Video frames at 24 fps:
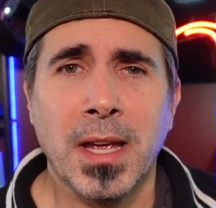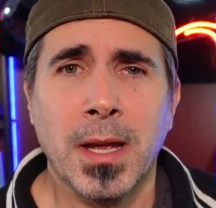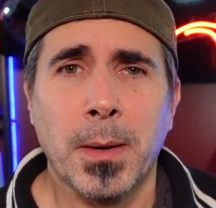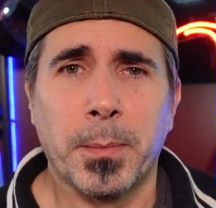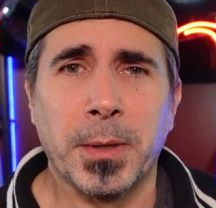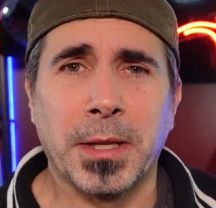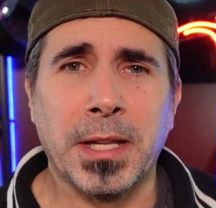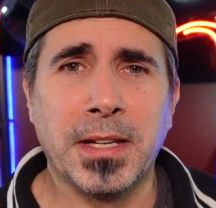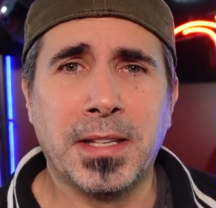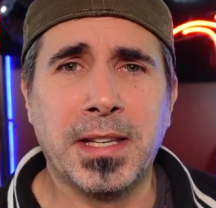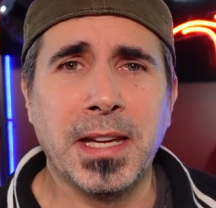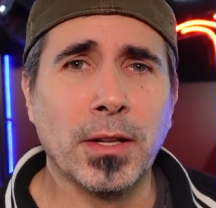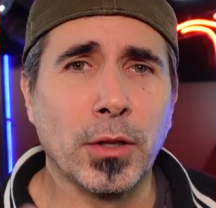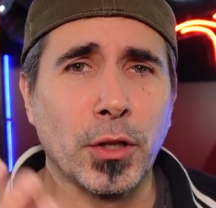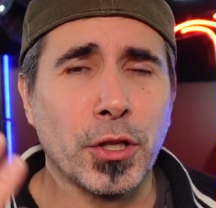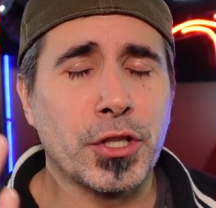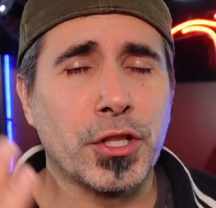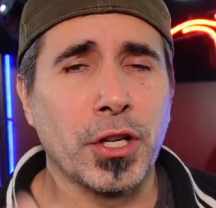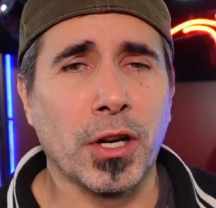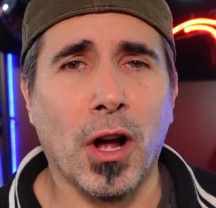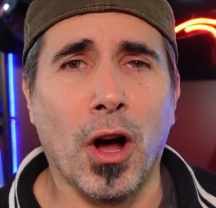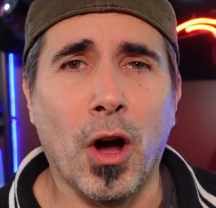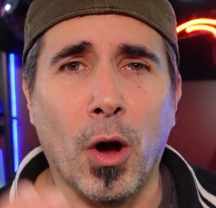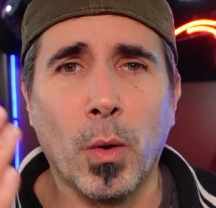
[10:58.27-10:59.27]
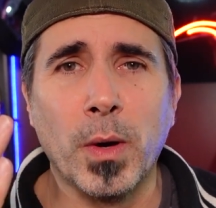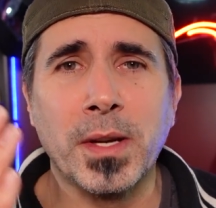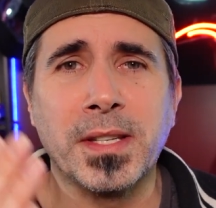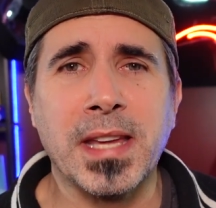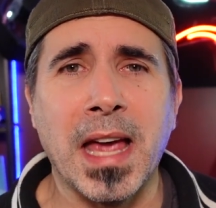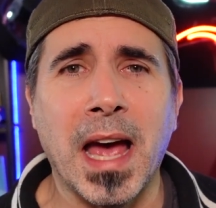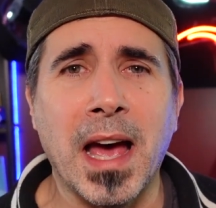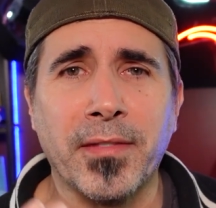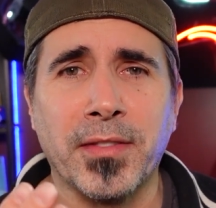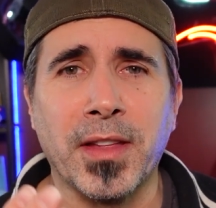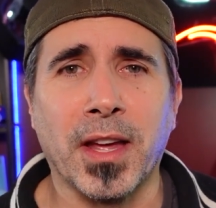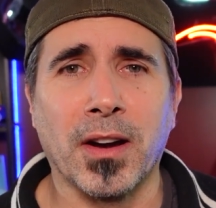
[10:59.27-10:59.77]
But the dealer should always
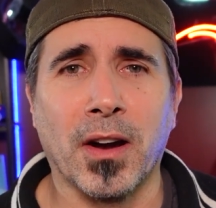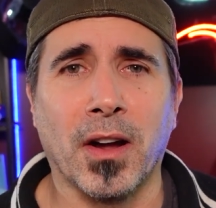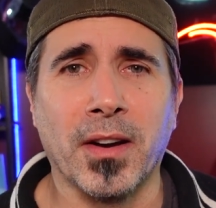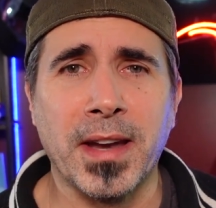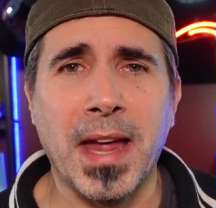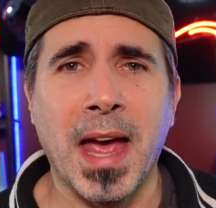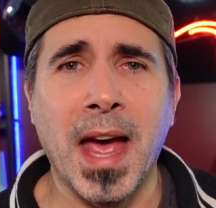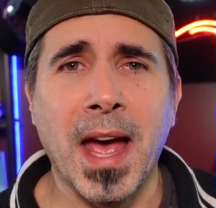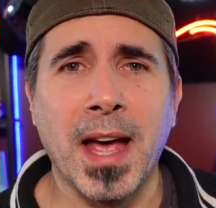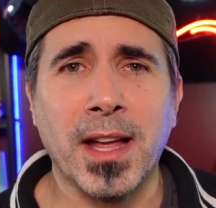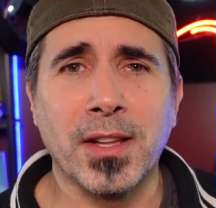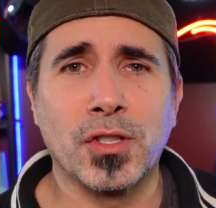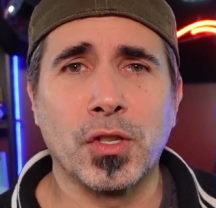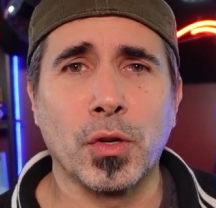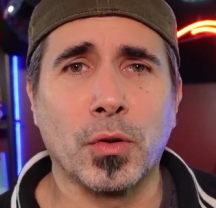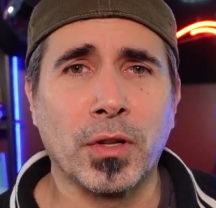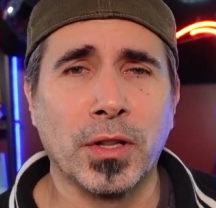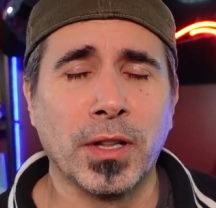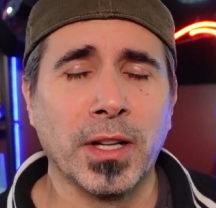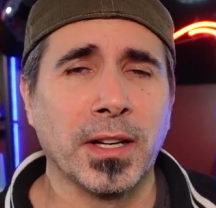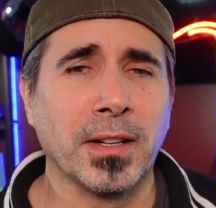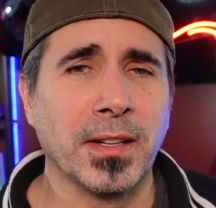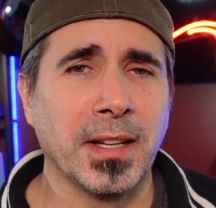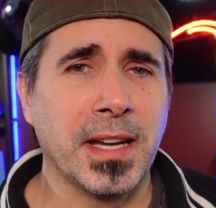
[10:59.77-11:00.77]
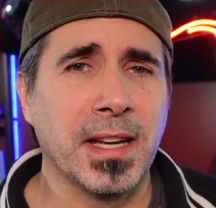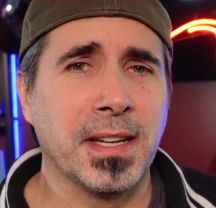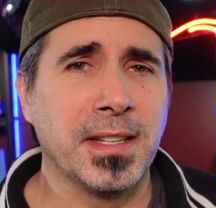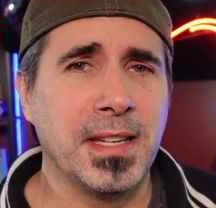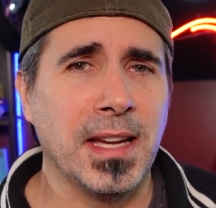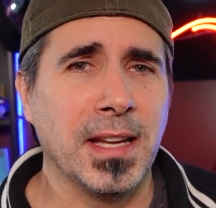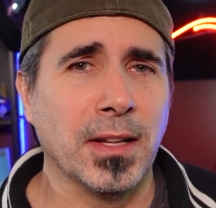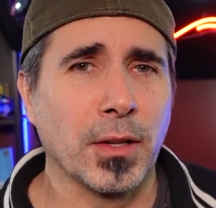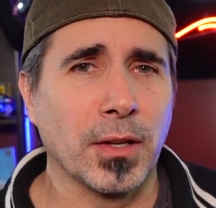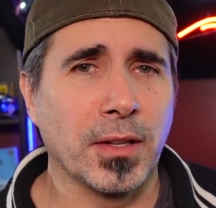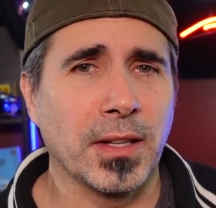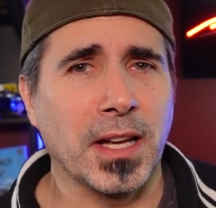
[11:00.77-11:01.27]
have that on hand. So clearly a
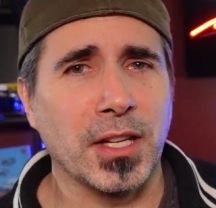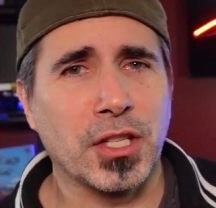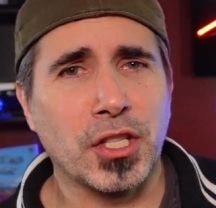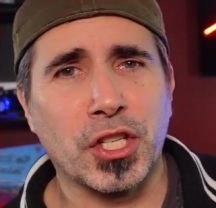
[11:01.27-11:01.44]
dealer that's